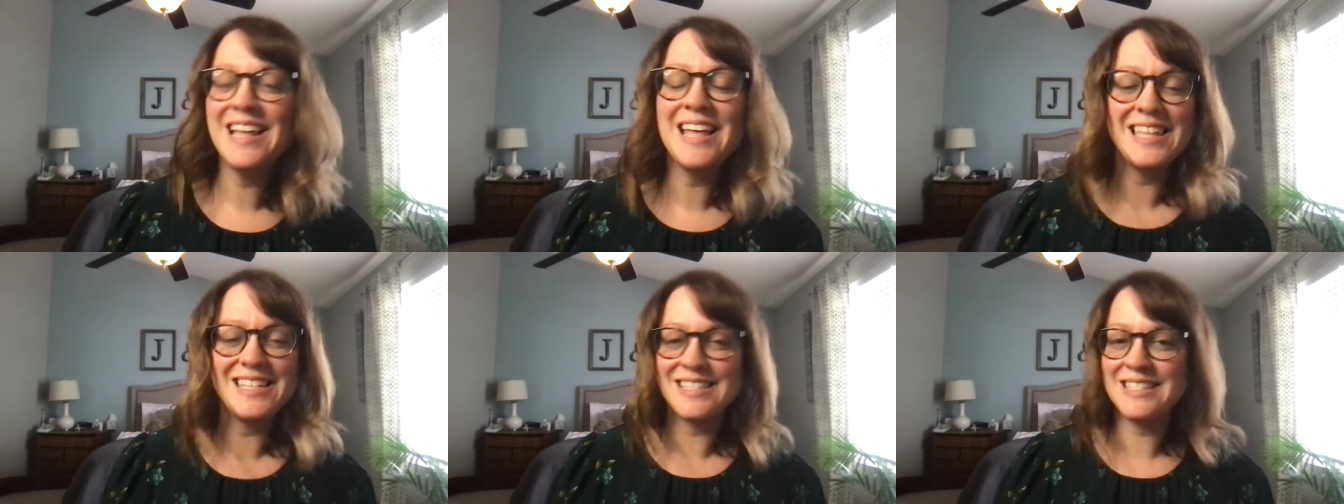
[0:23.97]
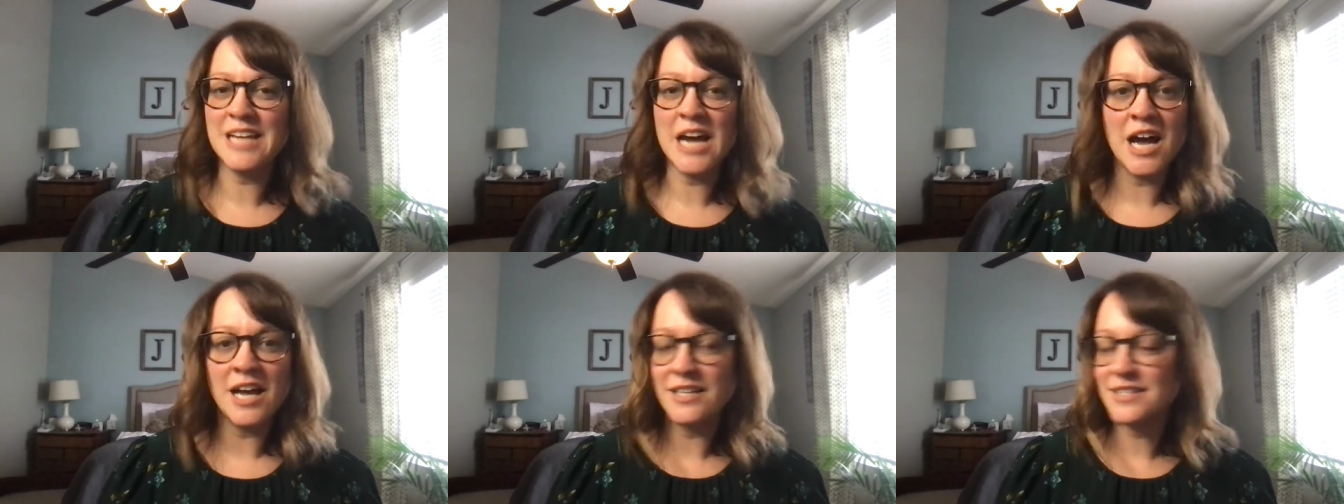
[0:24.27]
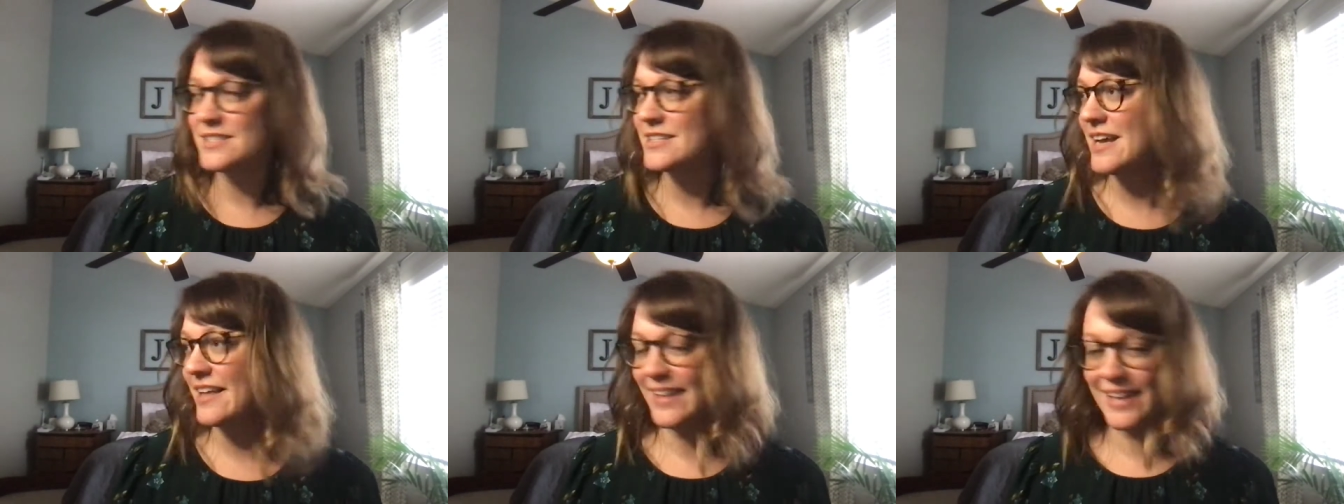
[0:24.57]
it's not
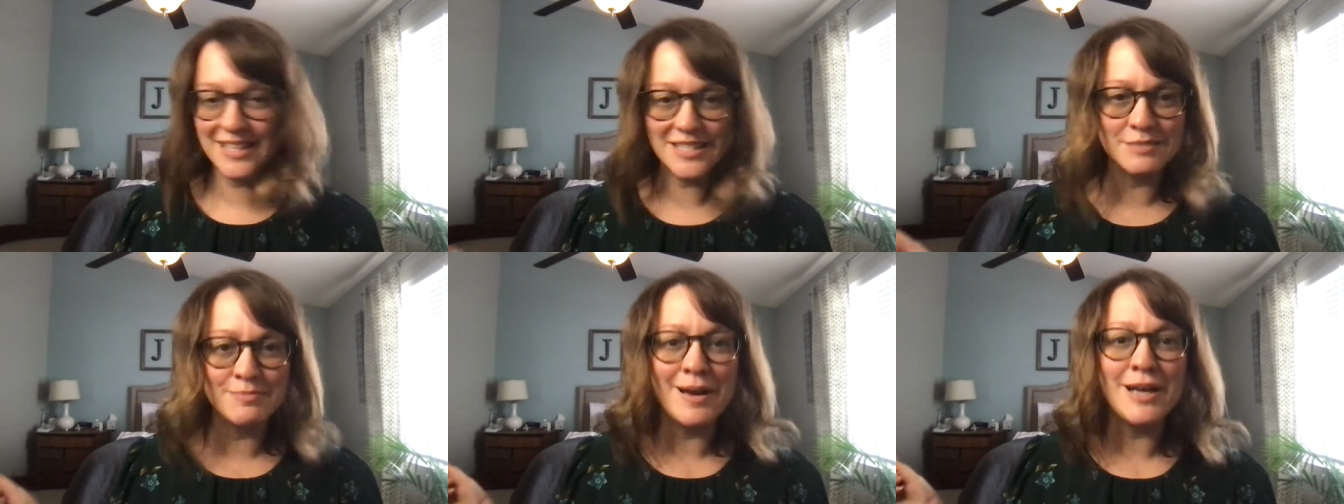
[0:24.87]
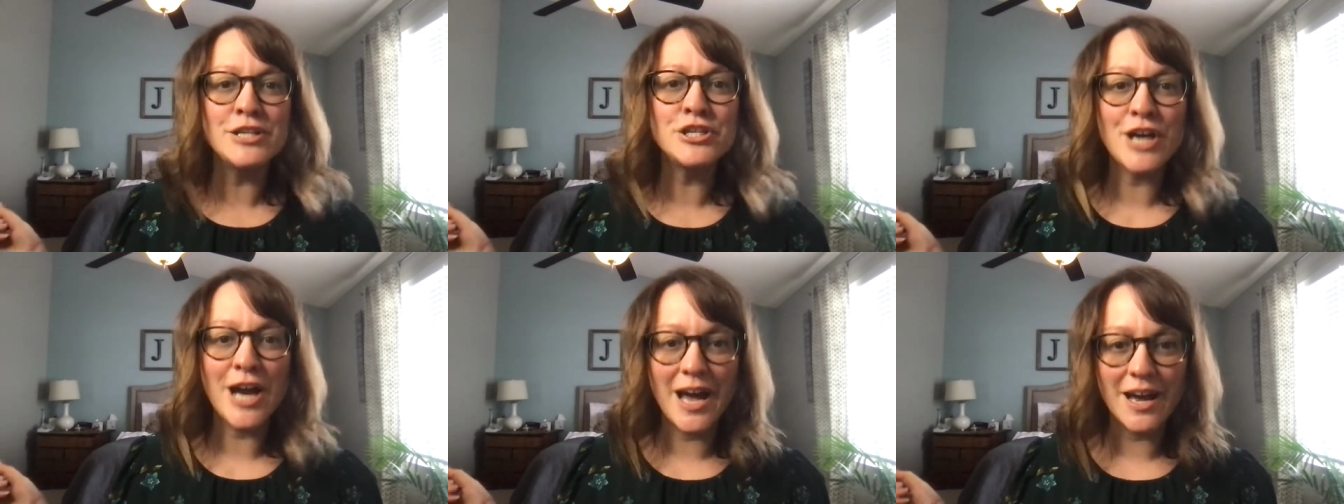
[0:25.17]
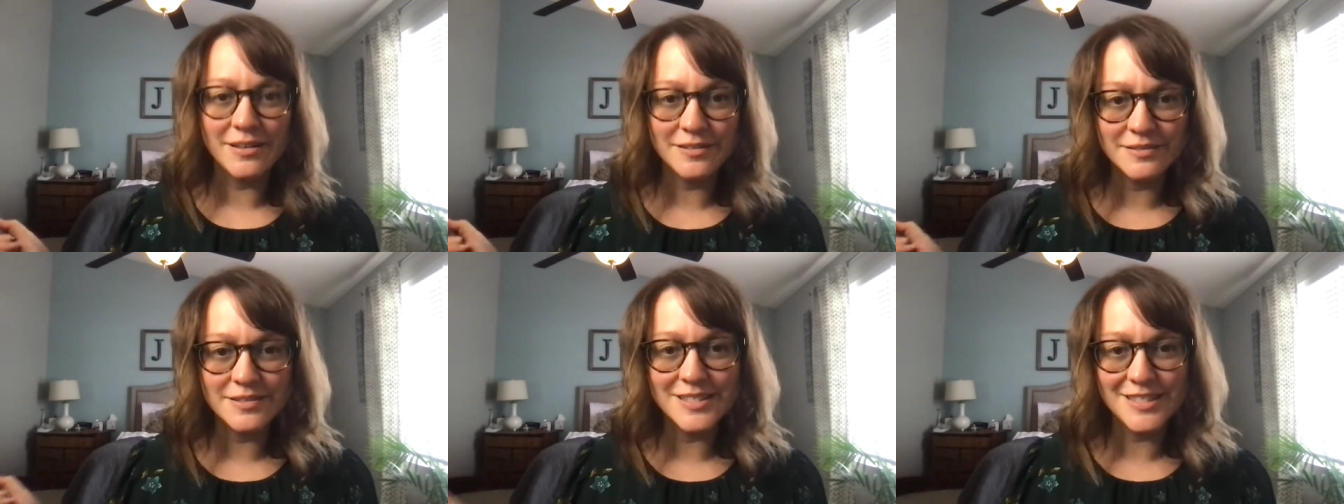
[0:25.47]
it's not like it's my
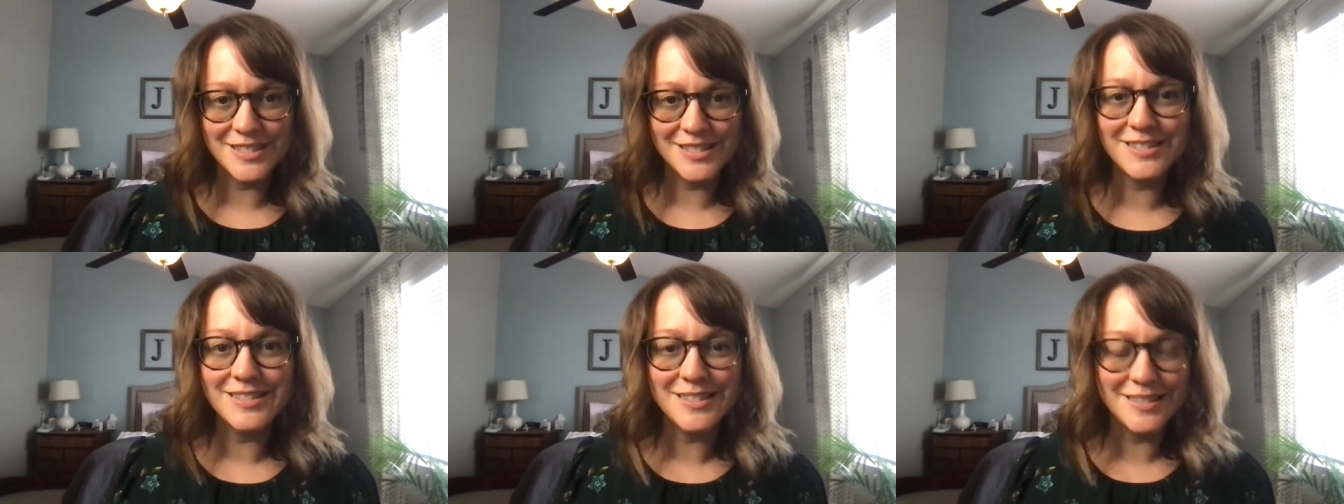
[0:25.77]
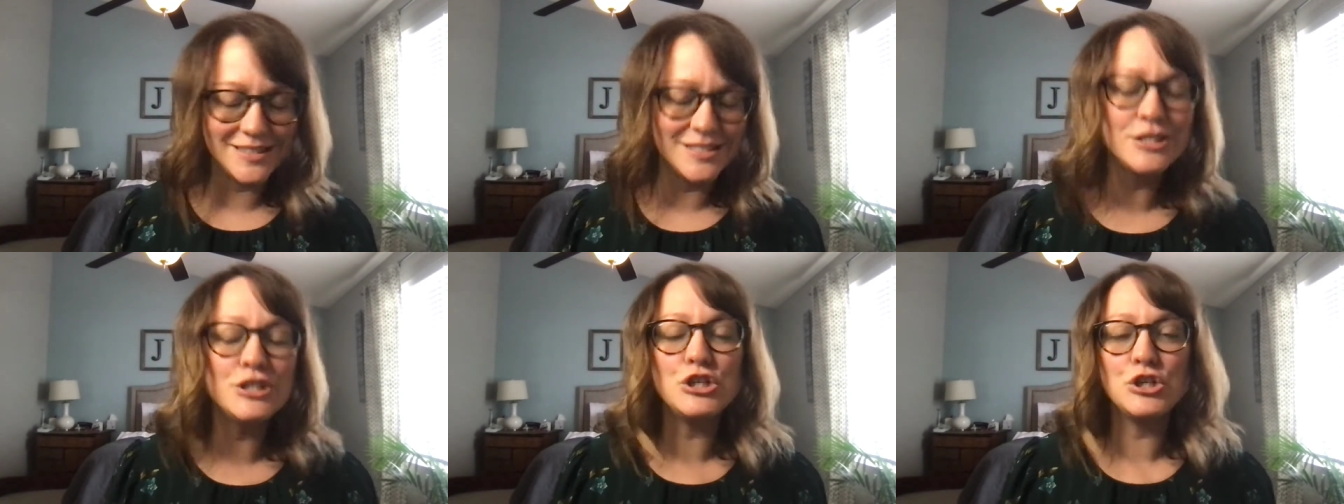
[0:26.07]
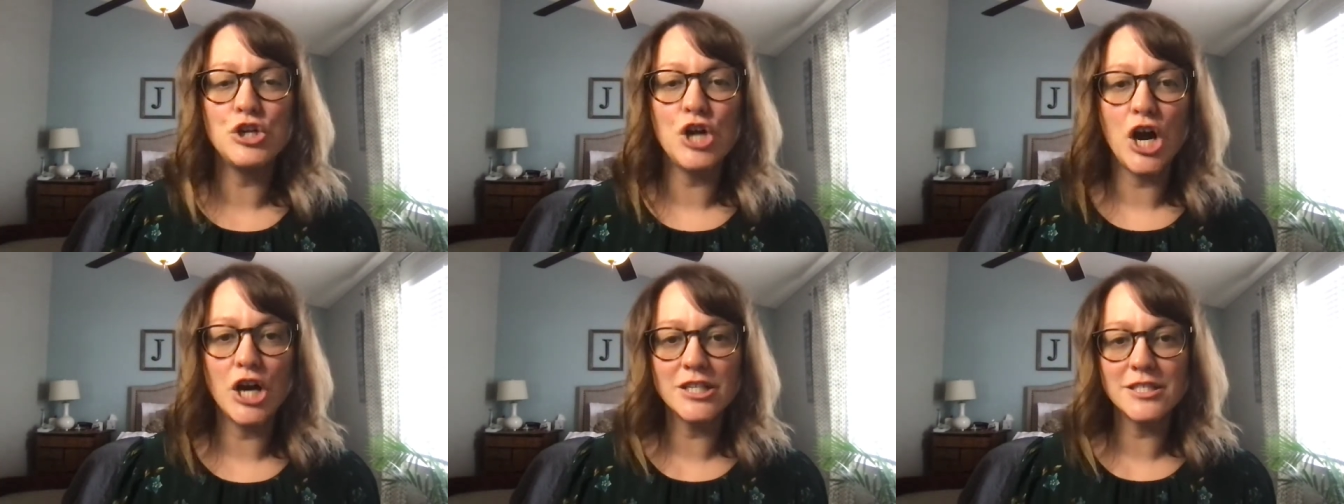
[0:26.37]
child
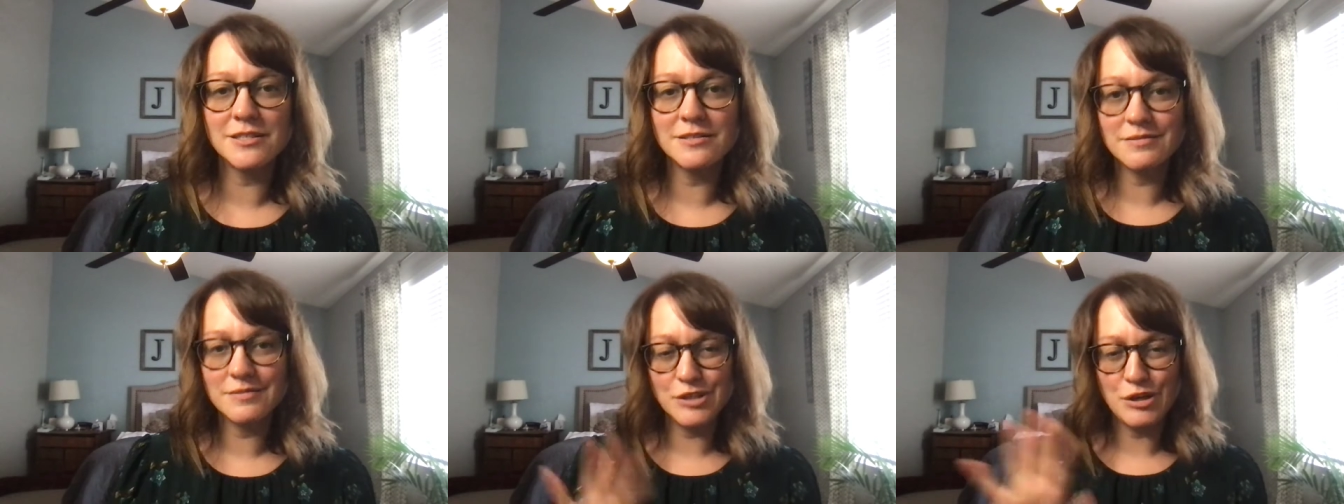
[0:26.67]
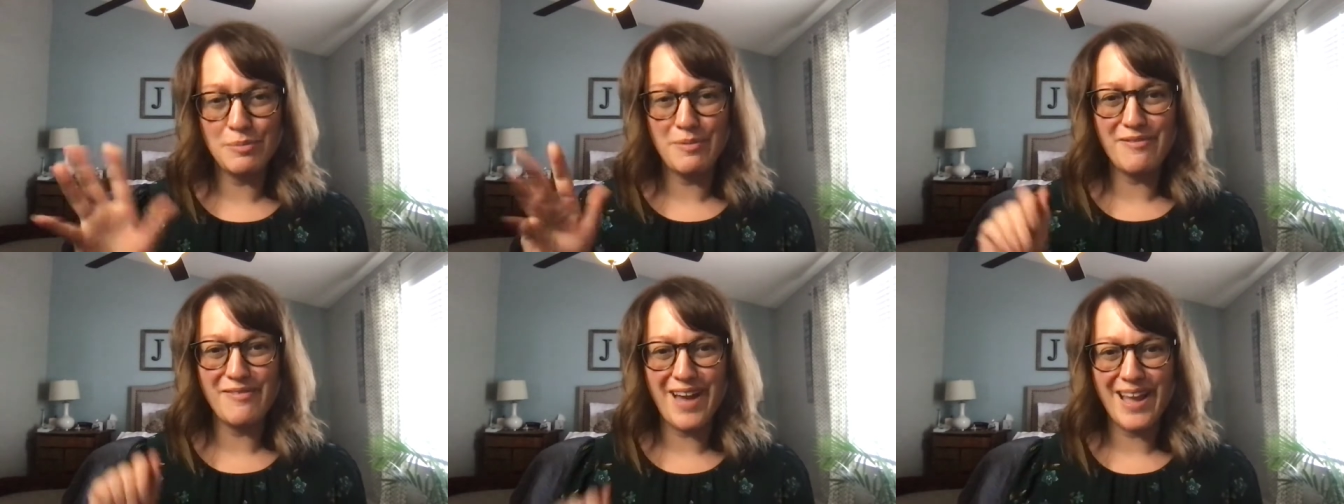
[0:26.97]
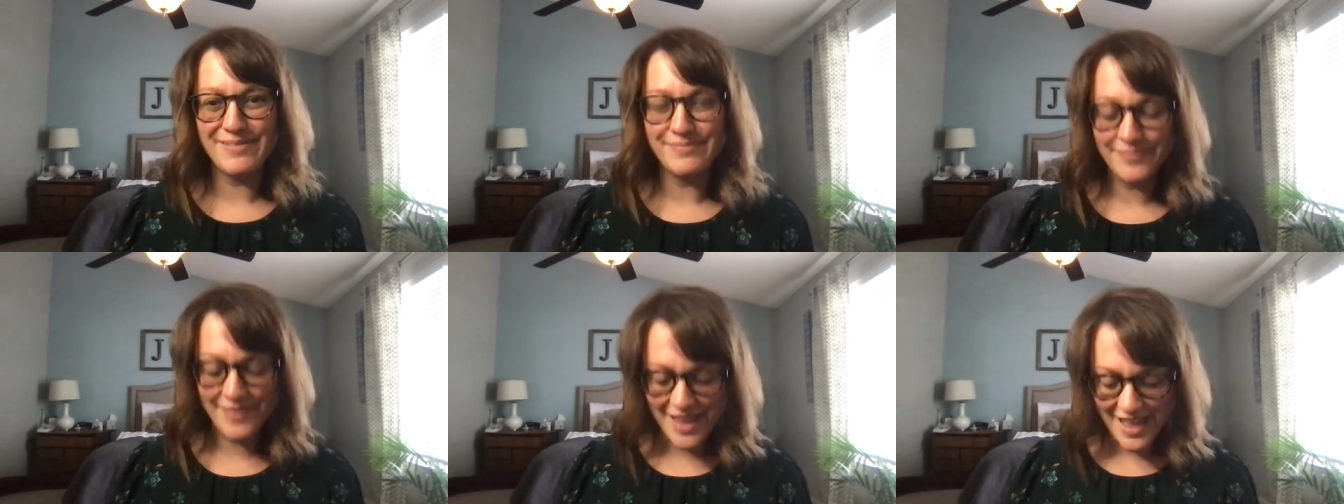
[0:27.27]
two dogs. You'll be fine.